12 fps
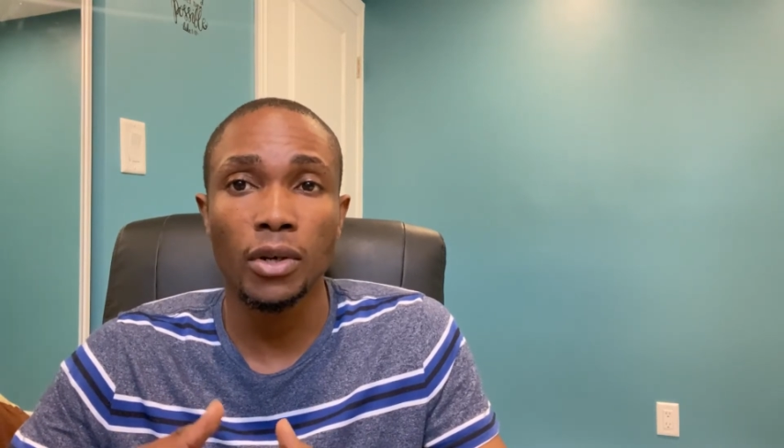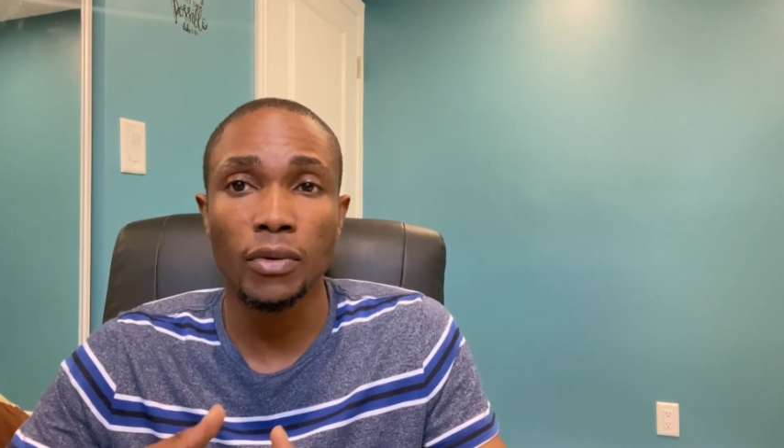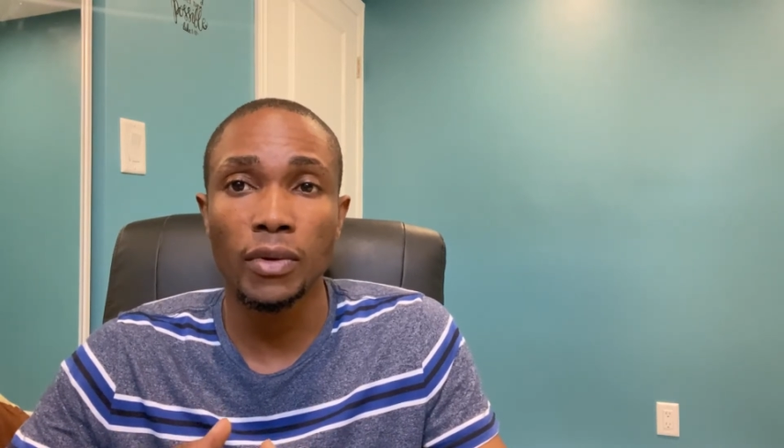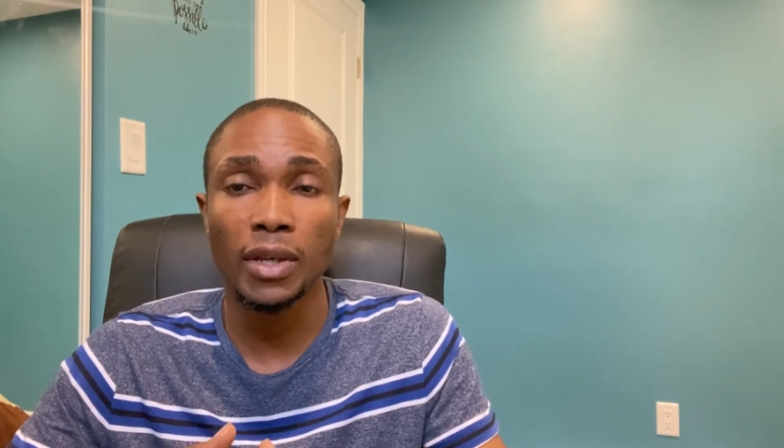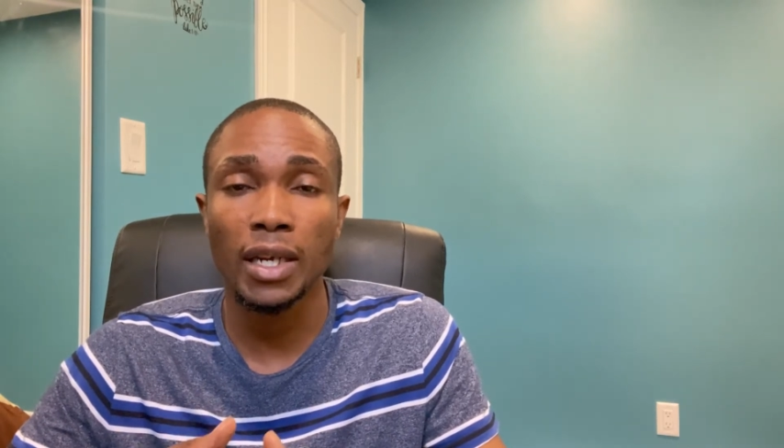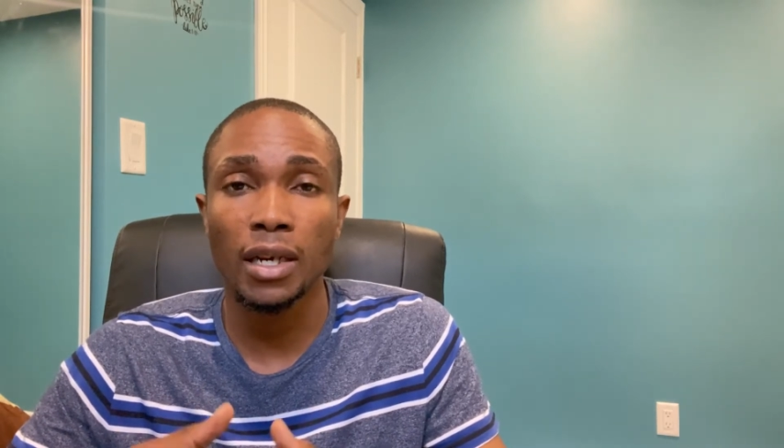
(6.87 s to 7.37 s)
how
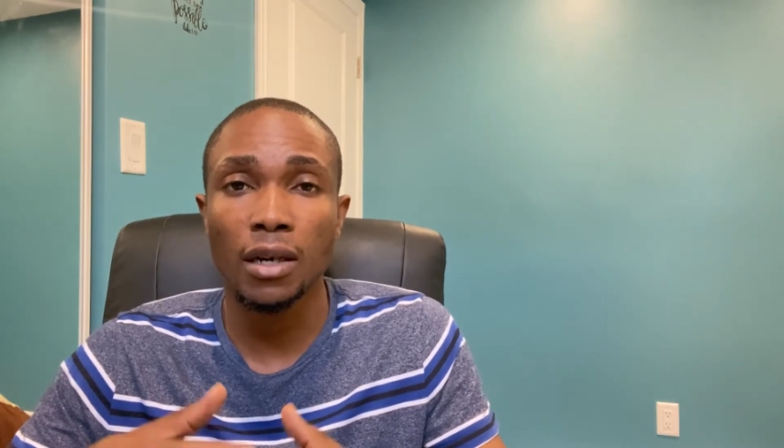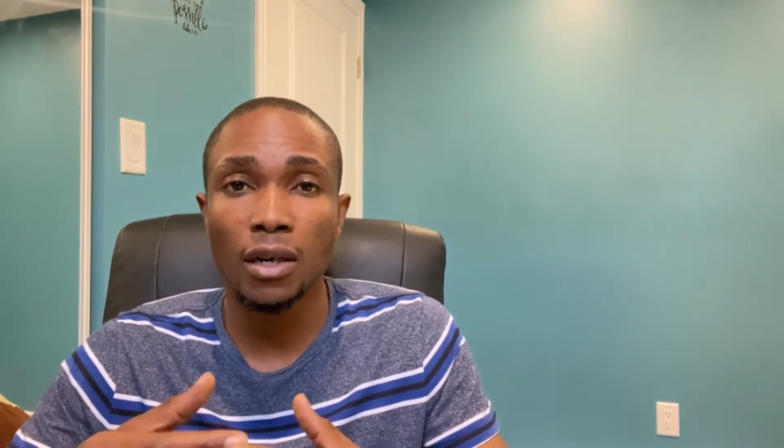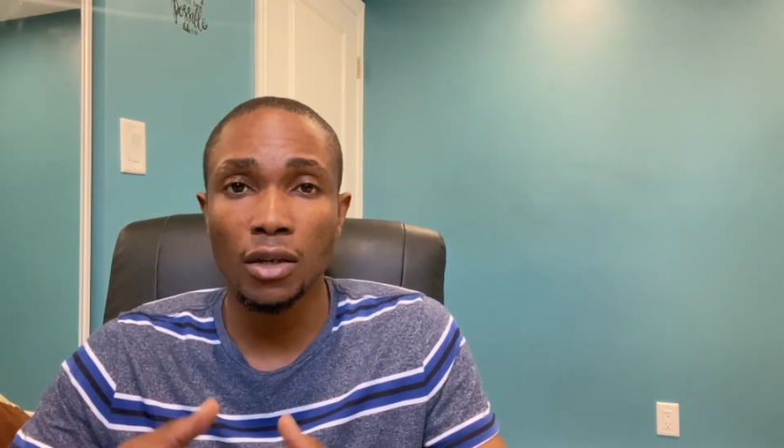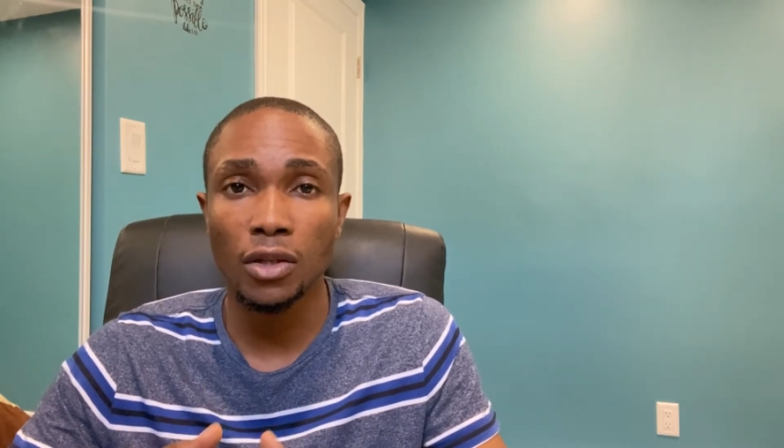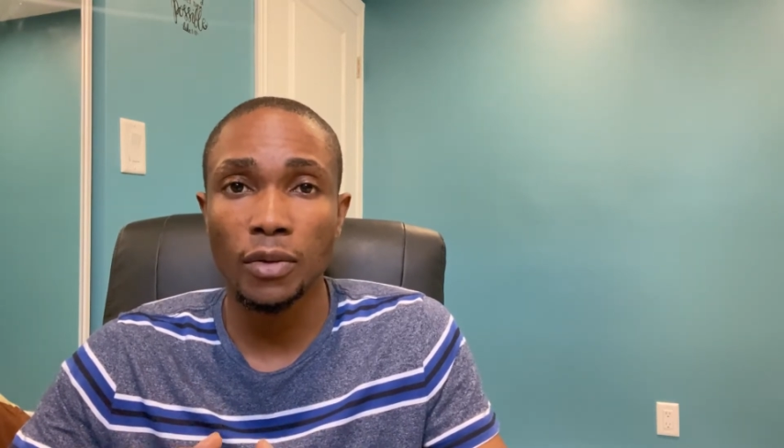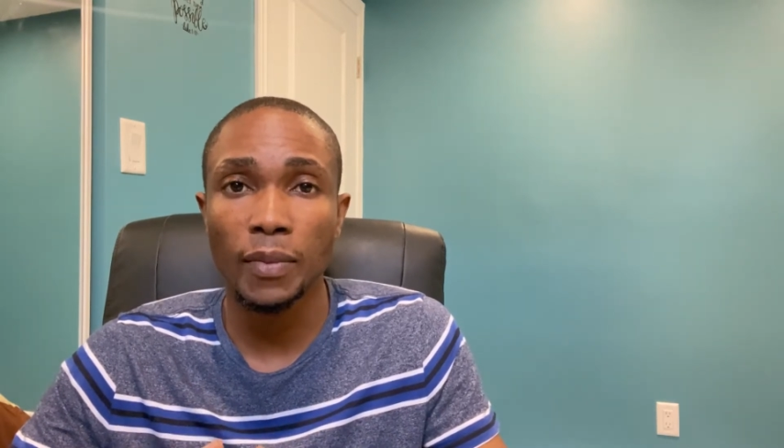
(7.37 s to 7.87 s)
you can
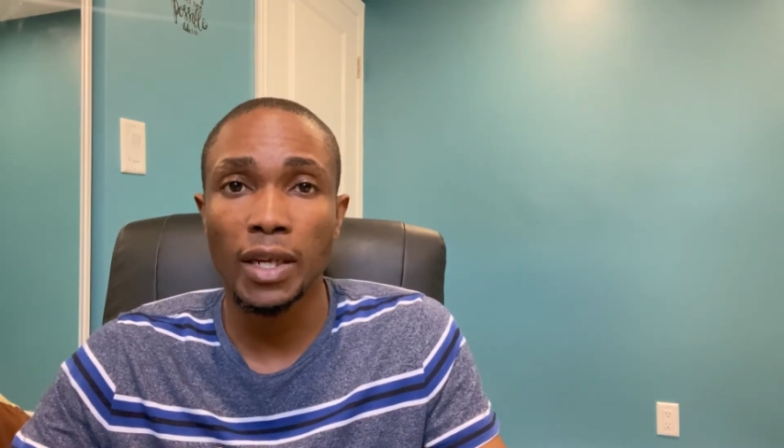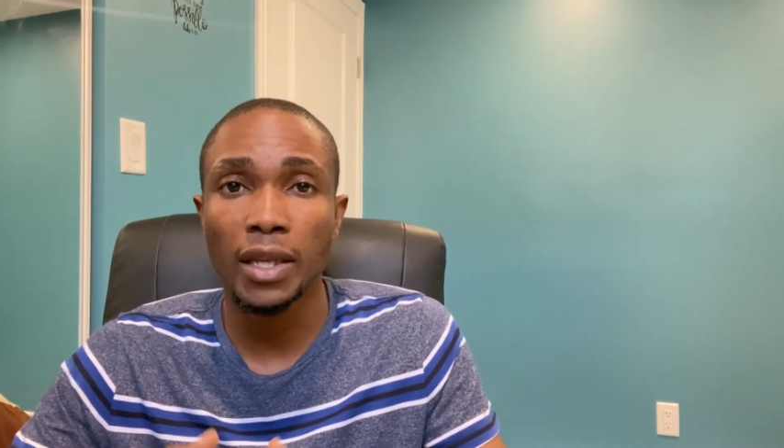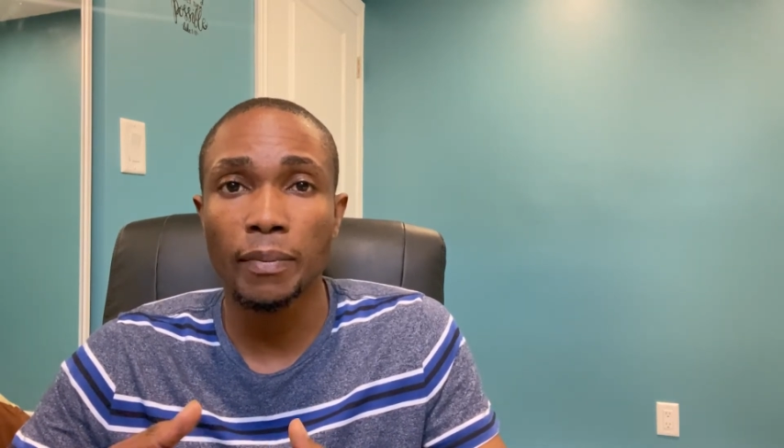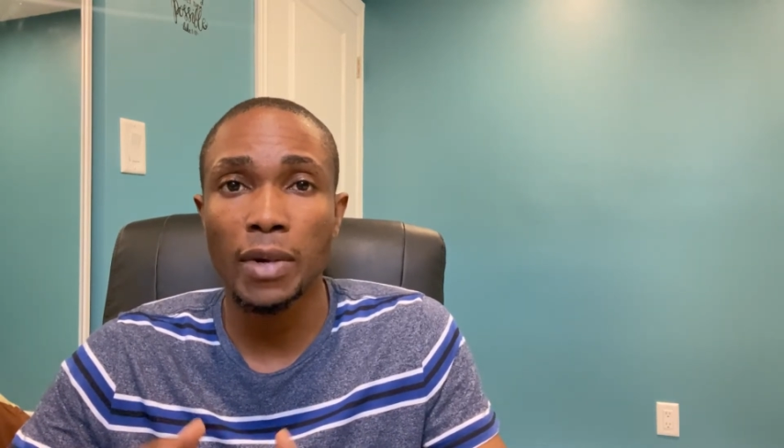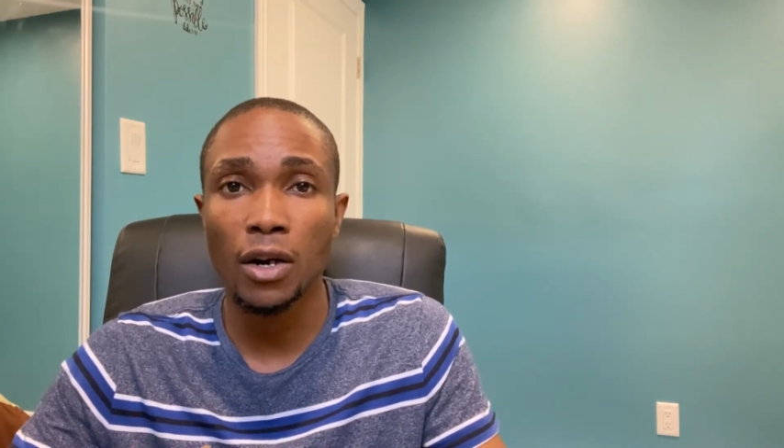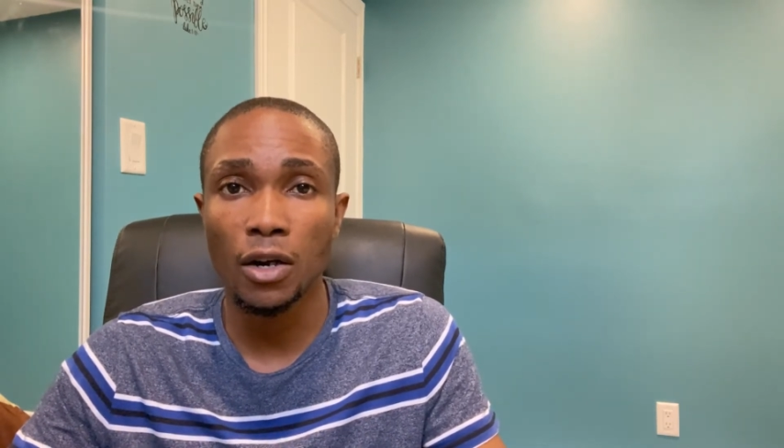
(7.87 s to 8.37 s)
automate the
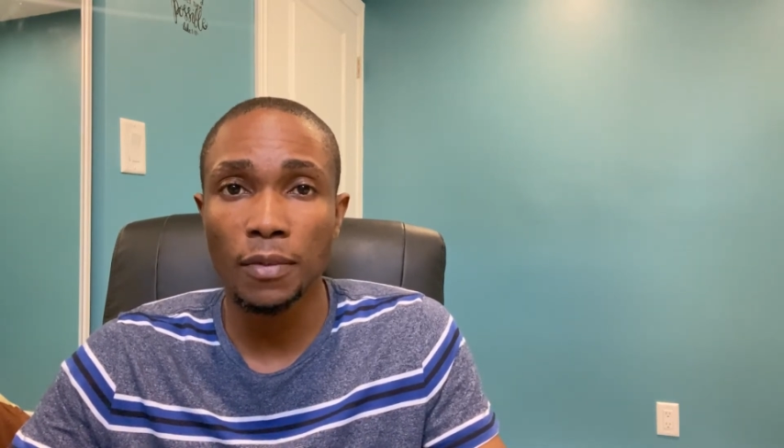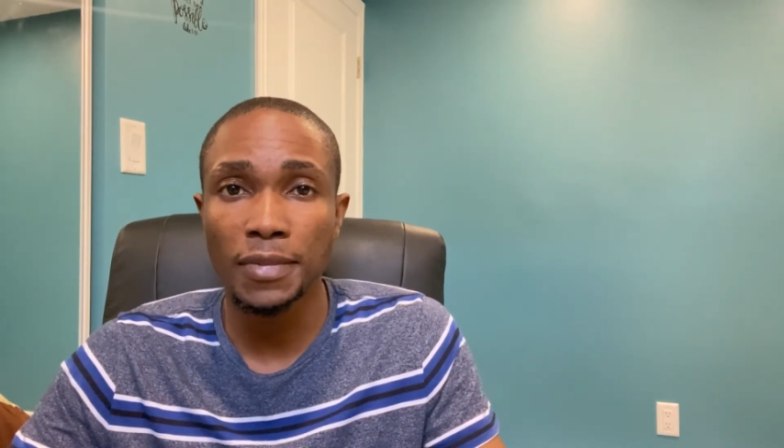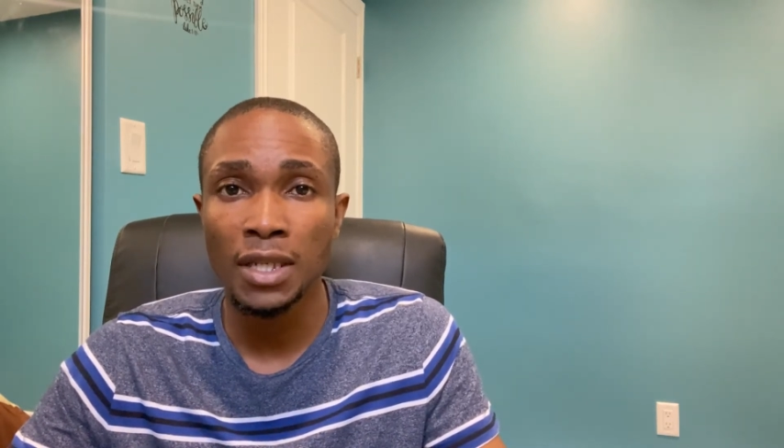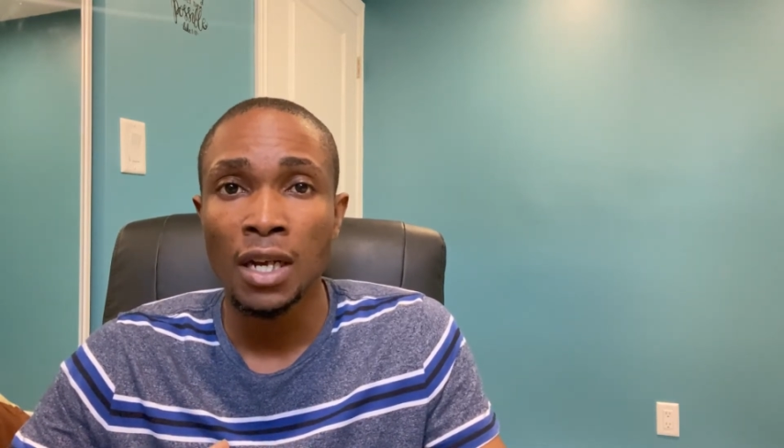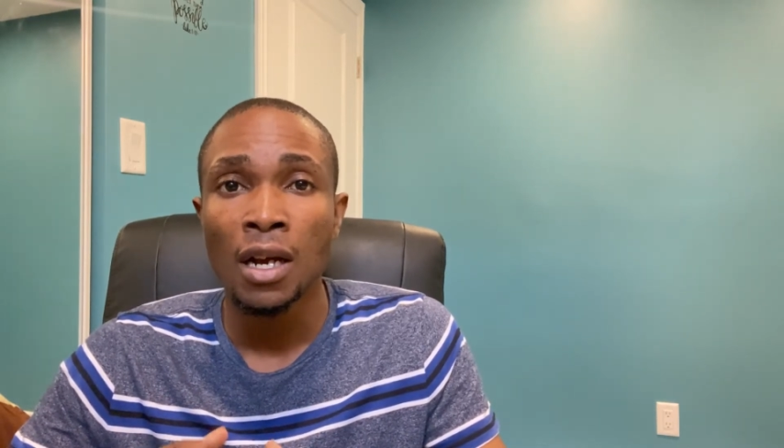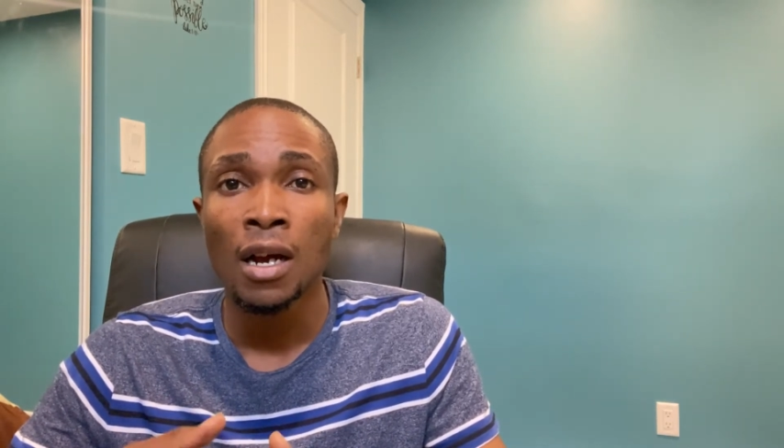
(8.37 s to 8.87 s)
backups